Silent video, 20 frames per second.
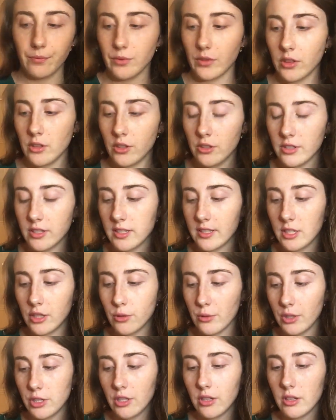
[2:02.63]
There's a
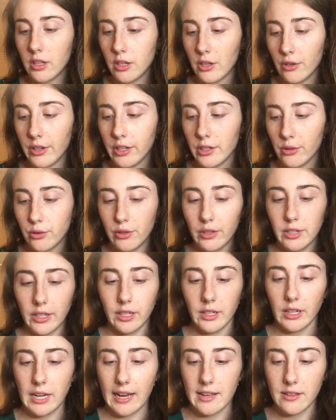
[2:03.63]
situation that you're ignoring,
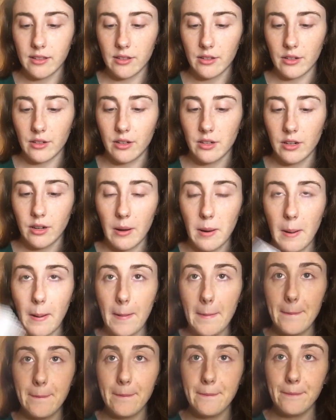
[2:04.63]
Cancer.
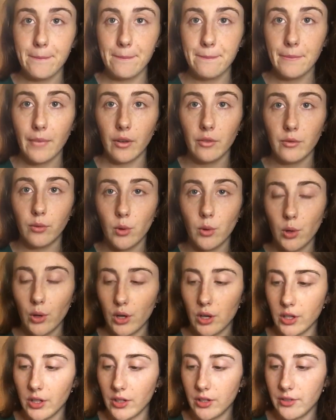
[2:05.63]

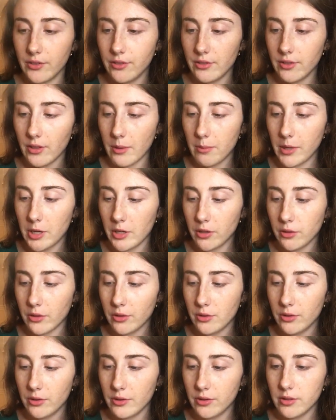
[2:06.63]
Four of
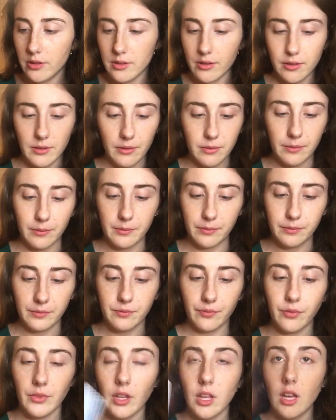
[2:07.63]
Pentacles,
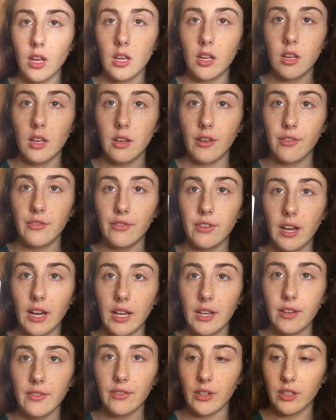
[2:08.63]

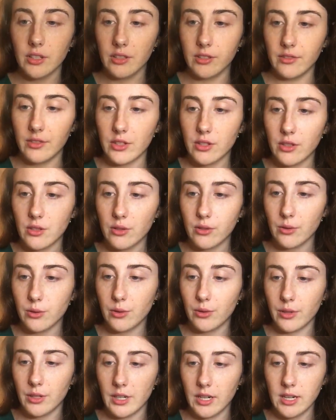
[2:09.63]
Five of
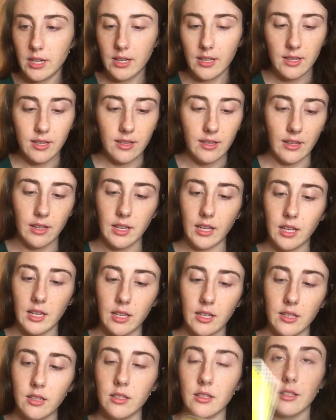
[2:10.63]
Swords,
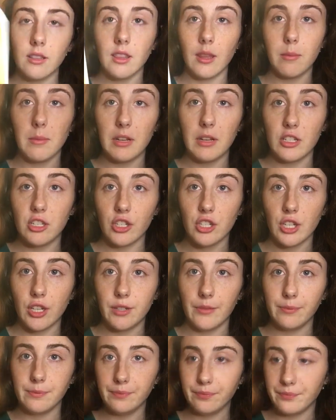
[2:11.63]
and the Magician.